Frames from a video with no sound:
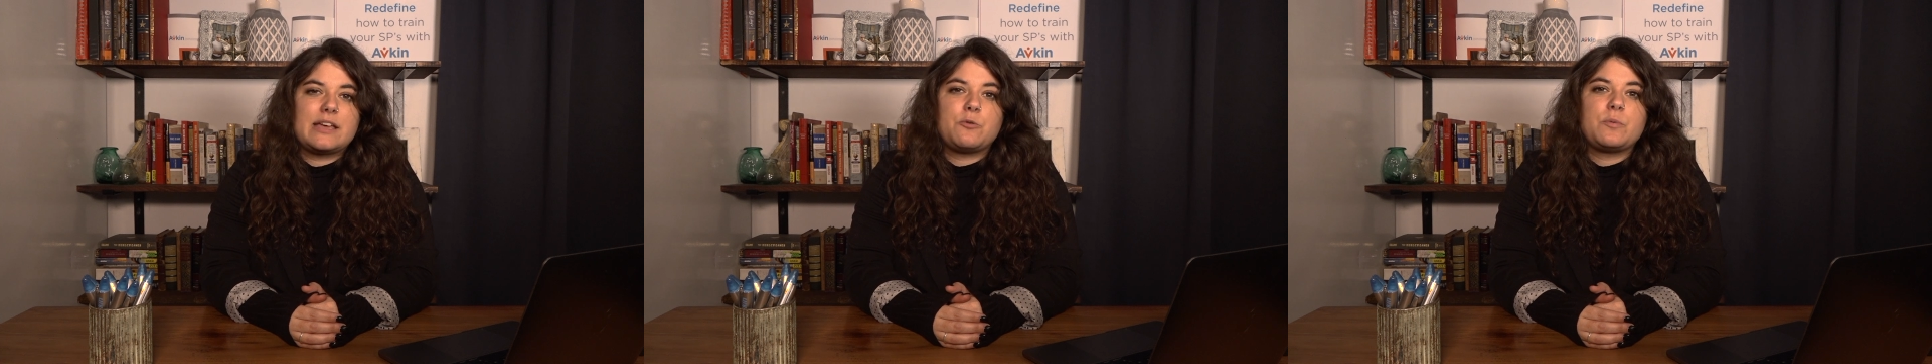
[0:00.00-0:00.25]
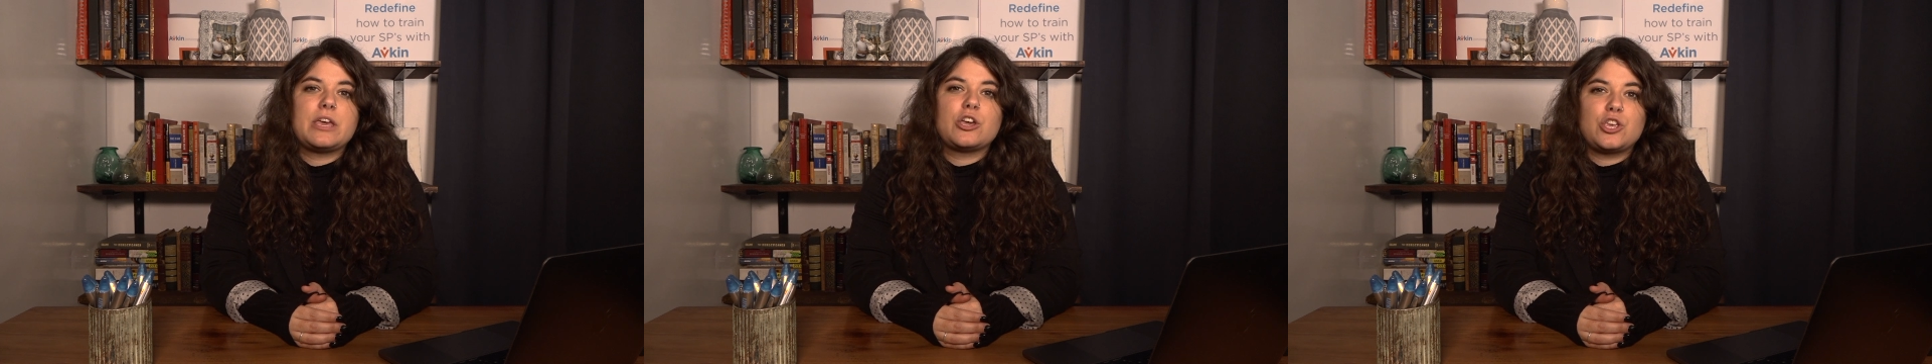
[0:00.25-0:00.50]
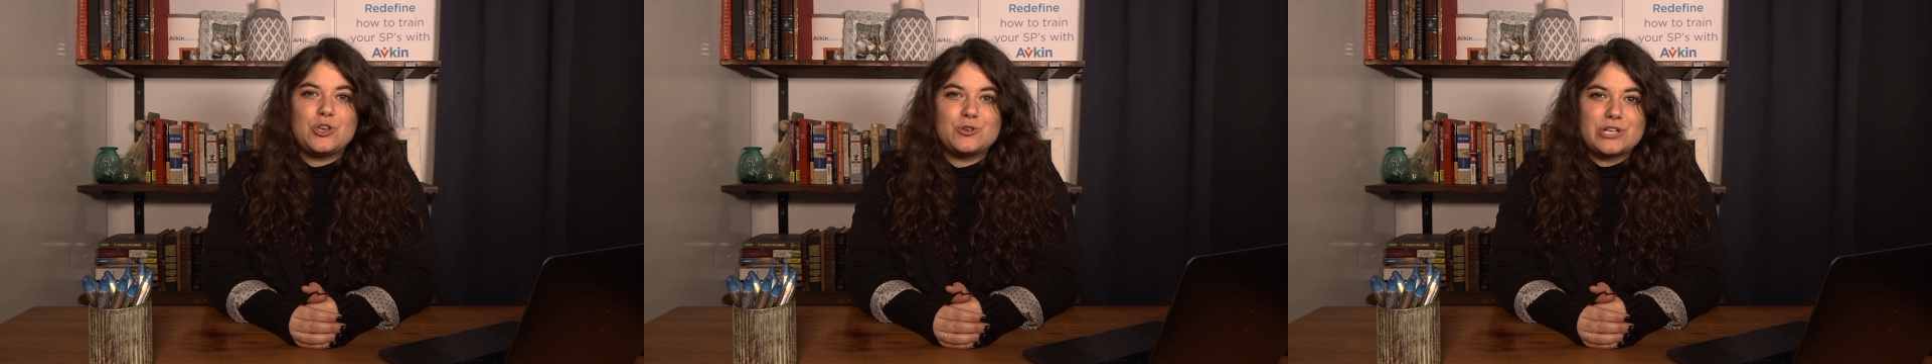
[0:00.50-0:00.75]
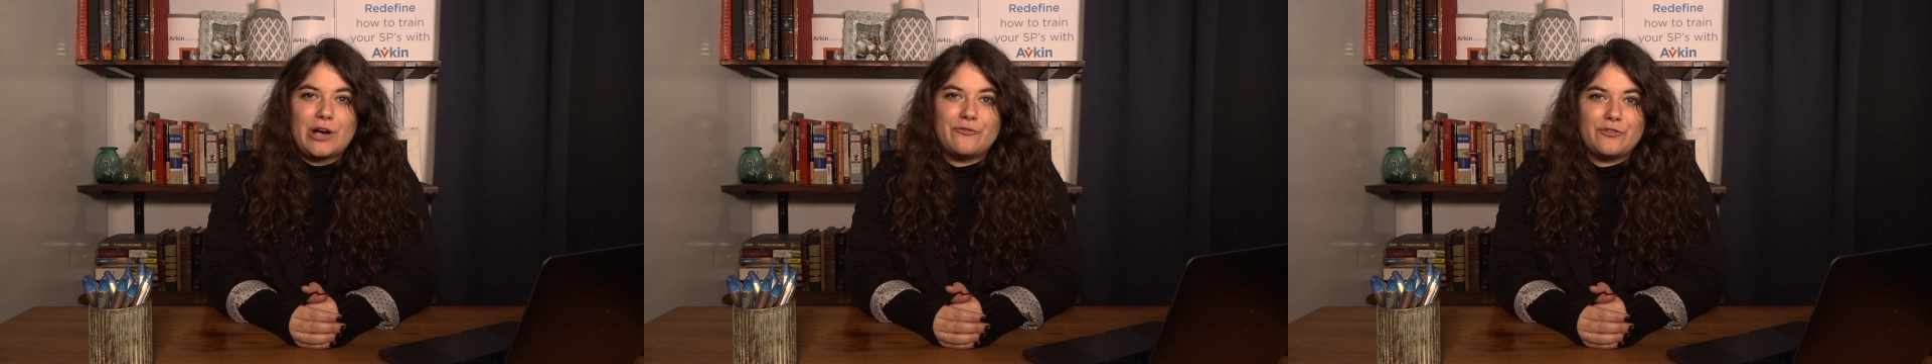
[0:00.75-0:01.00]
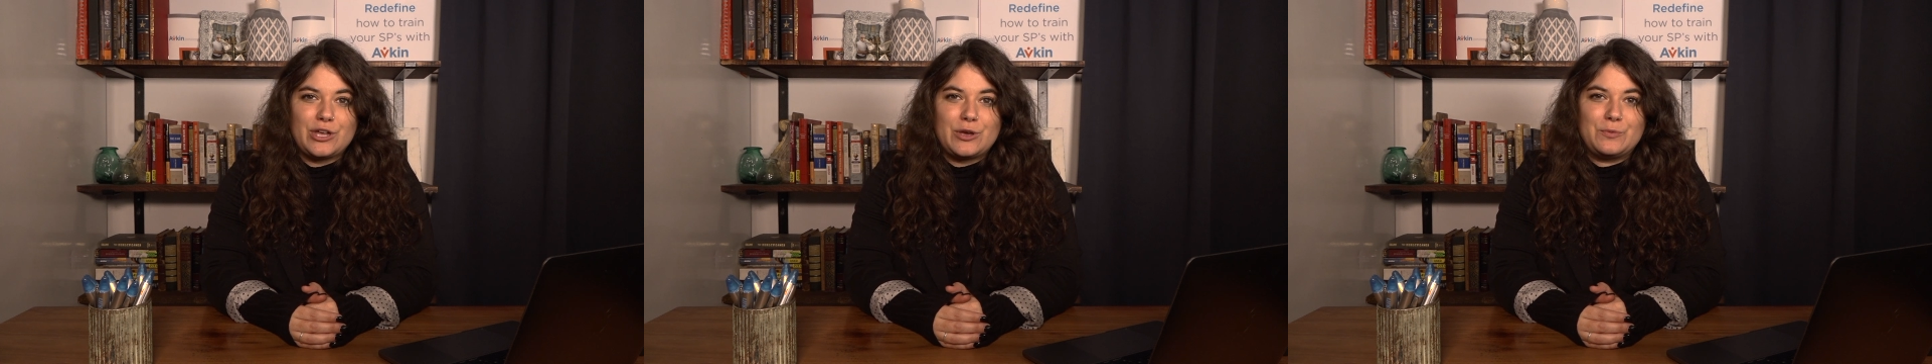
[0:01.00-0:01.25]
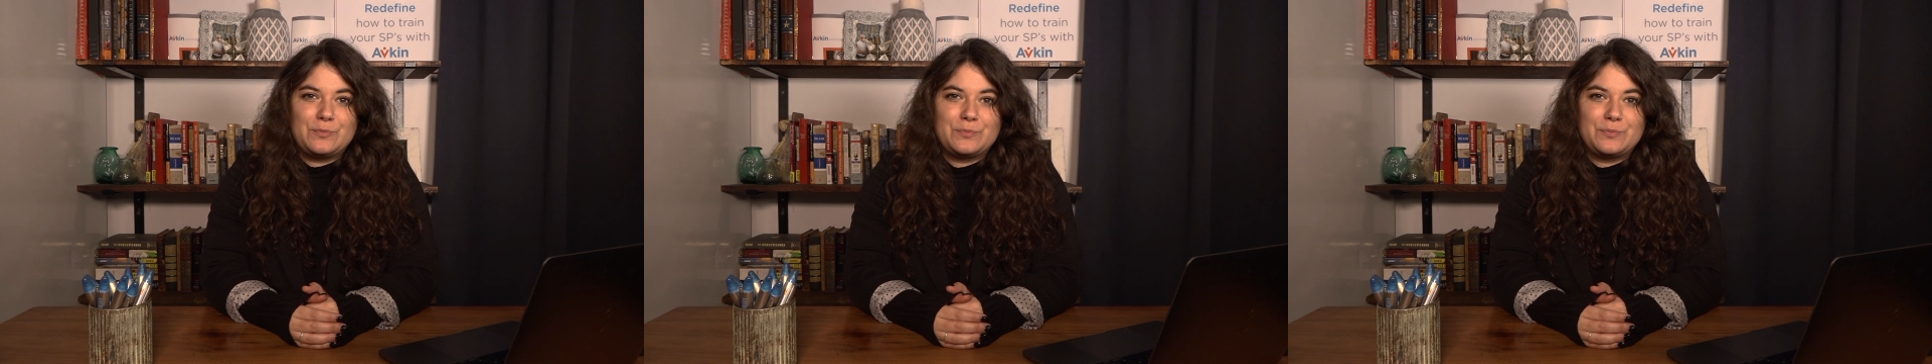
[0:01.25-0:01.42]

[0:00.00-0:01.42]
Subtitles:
It will be a huge help for you.